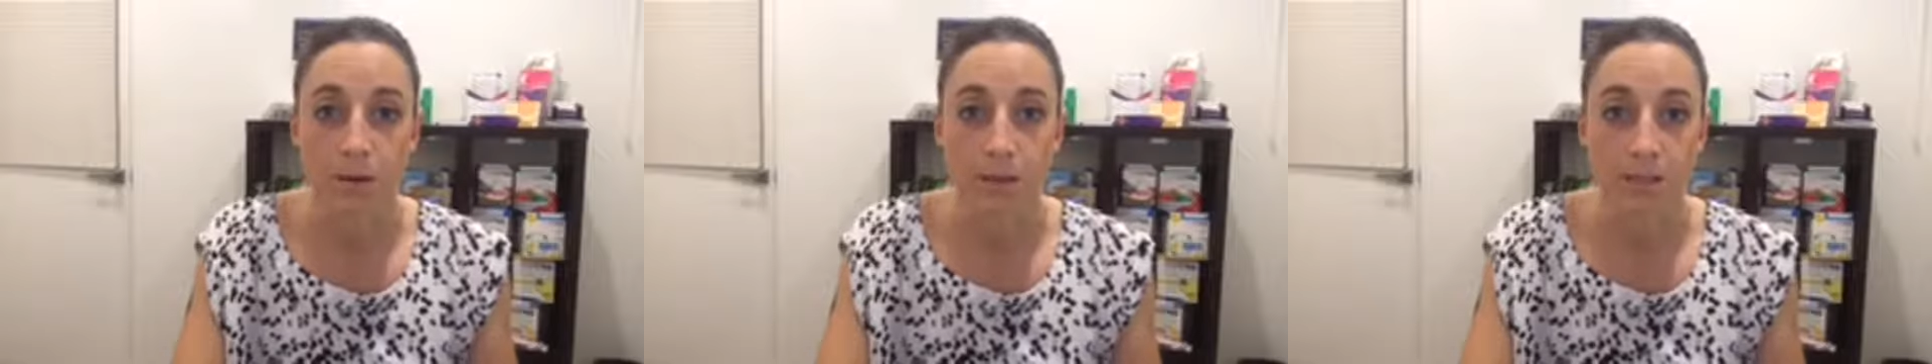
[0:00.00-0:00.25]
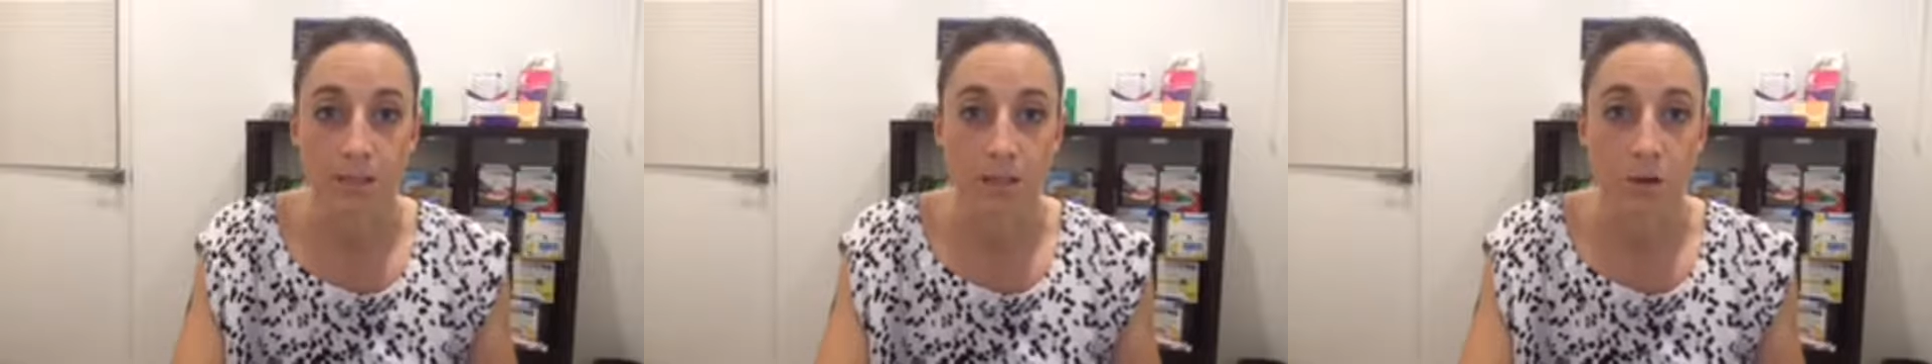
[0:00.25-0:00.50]

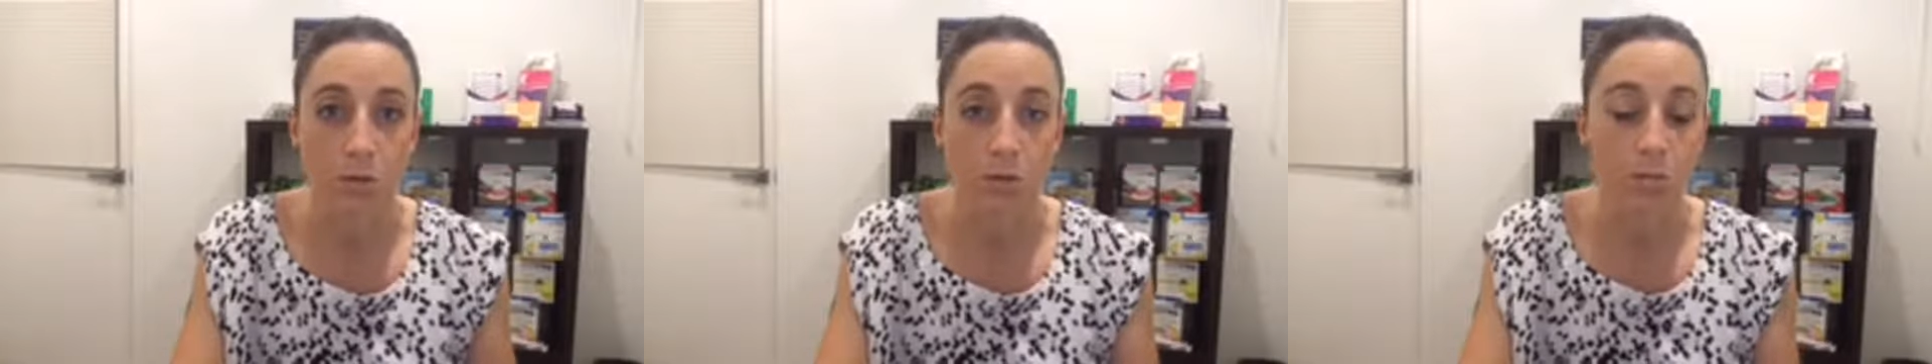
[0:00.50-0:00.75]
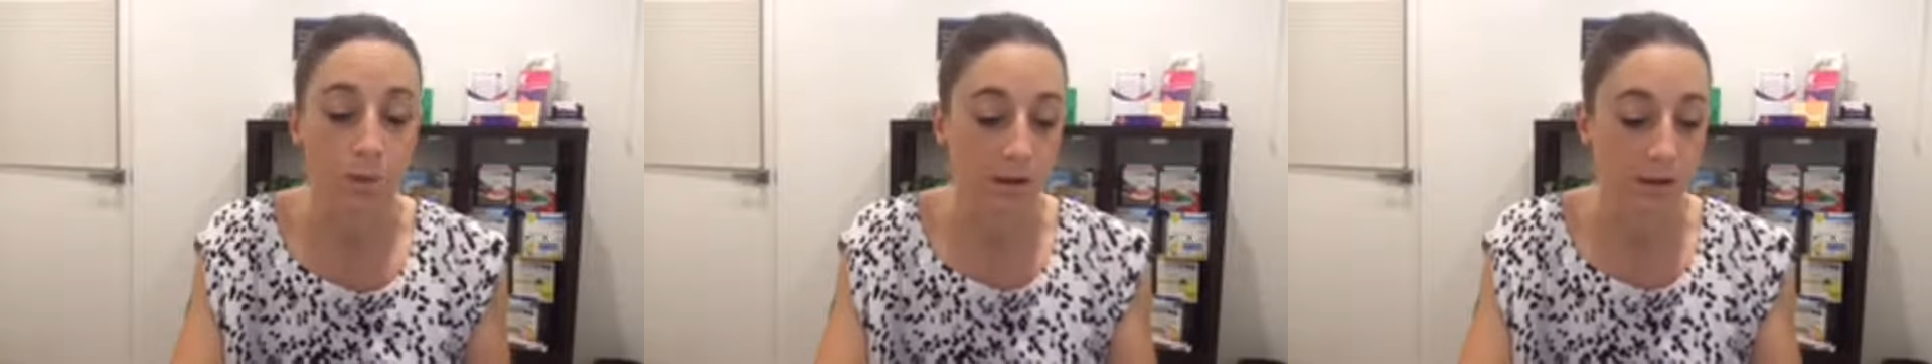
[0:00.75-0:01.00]
It's liquid,
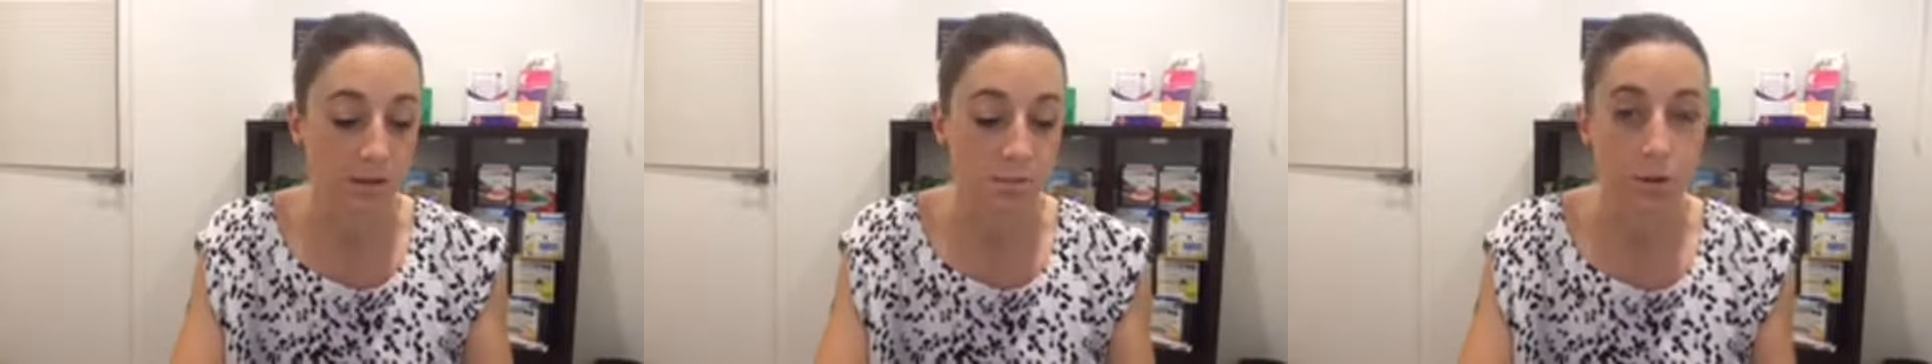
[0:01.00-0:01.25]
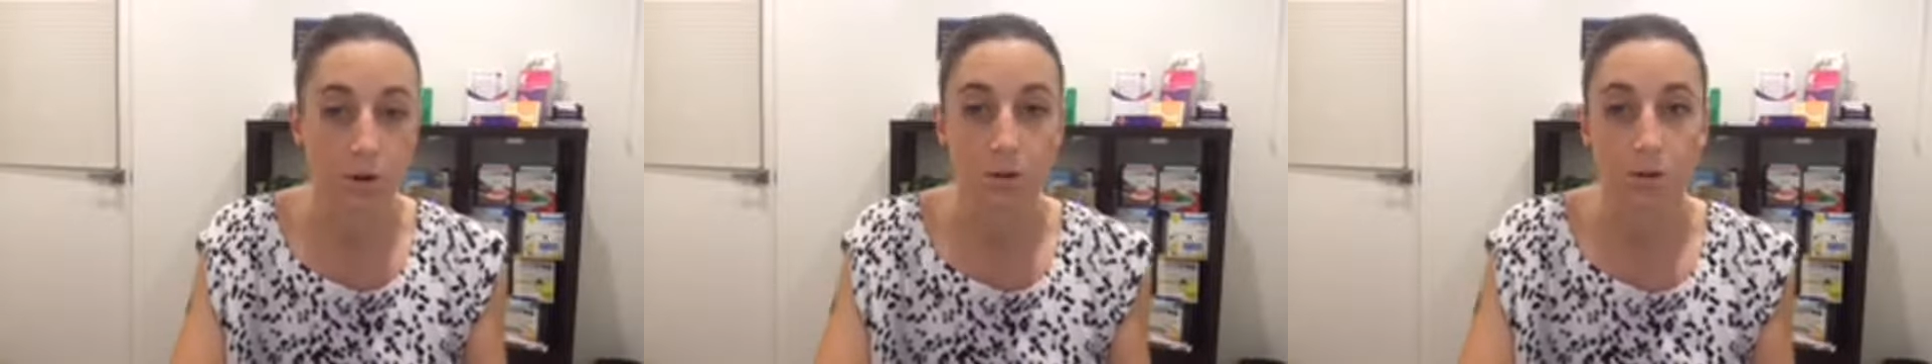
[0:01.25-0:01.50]
but it's
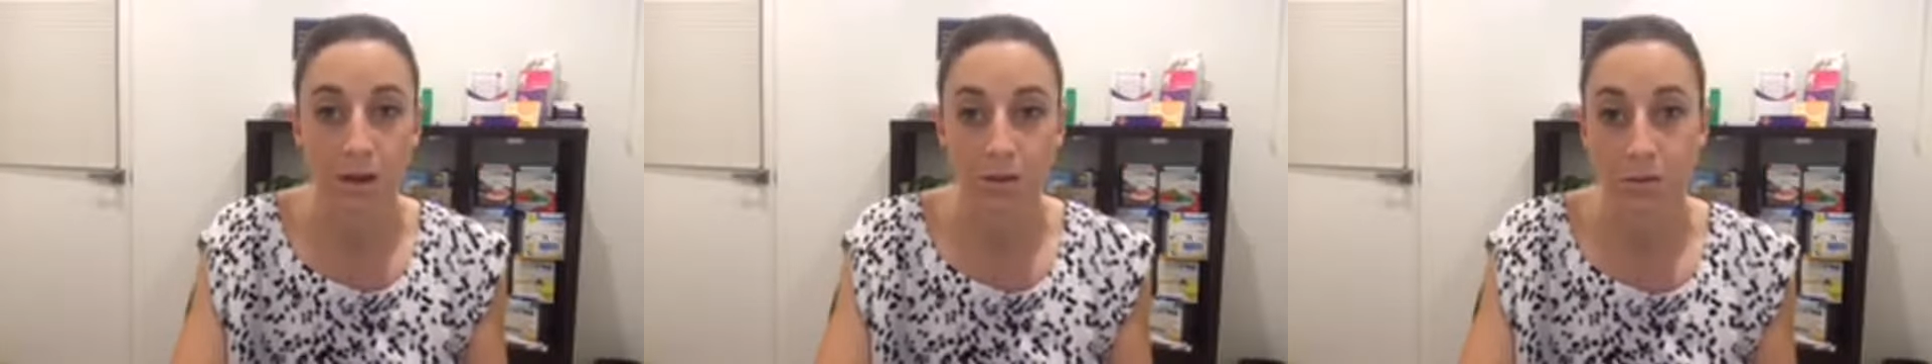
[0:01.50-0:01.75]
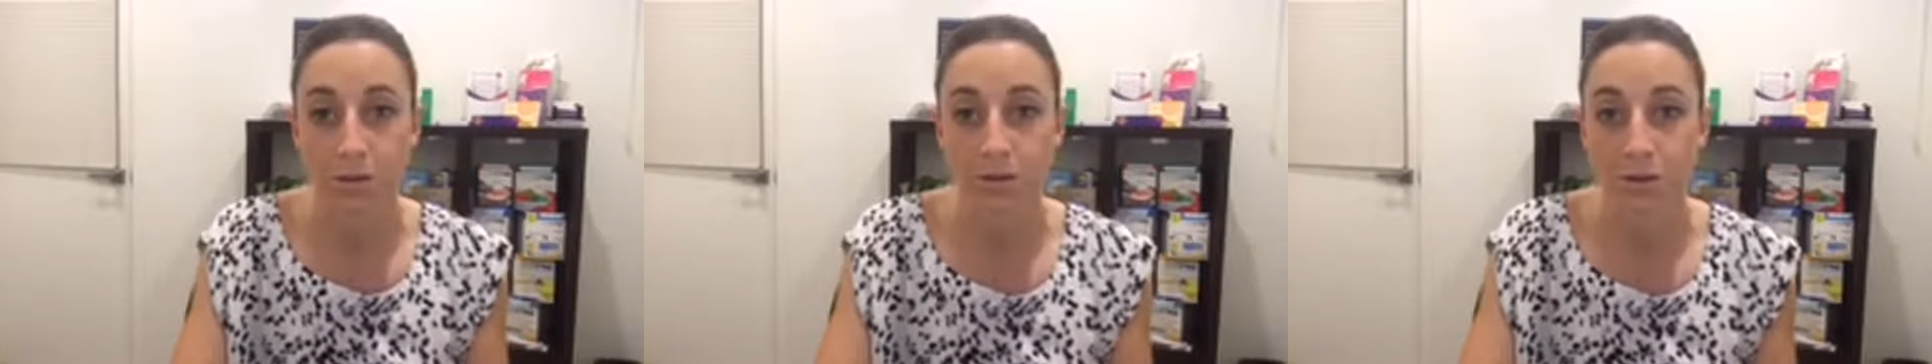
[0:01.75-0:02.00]
perfect
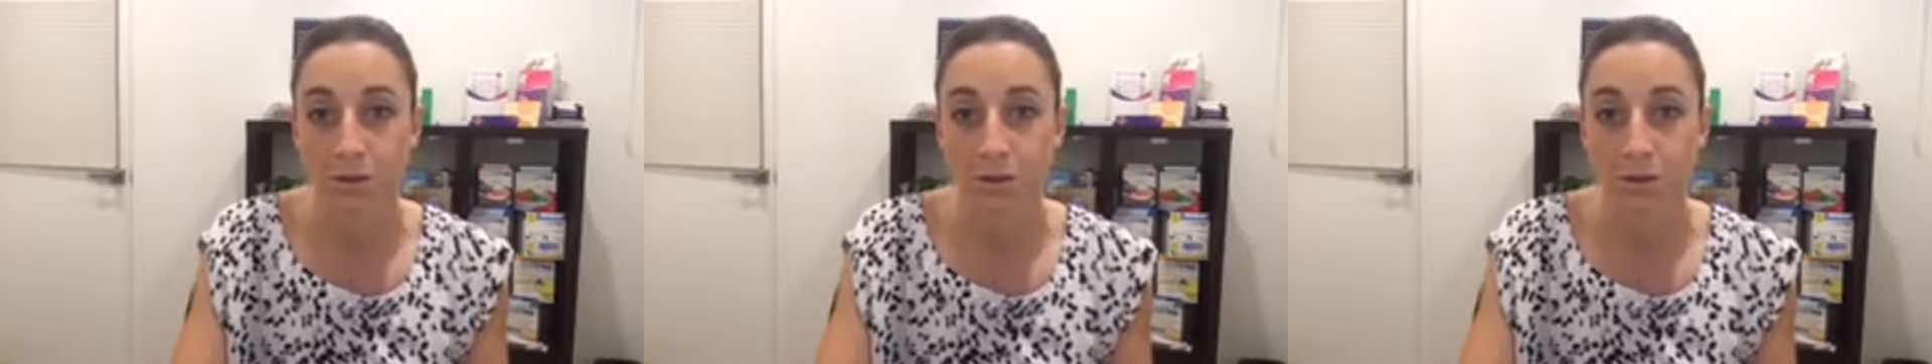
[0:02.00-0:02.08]
because you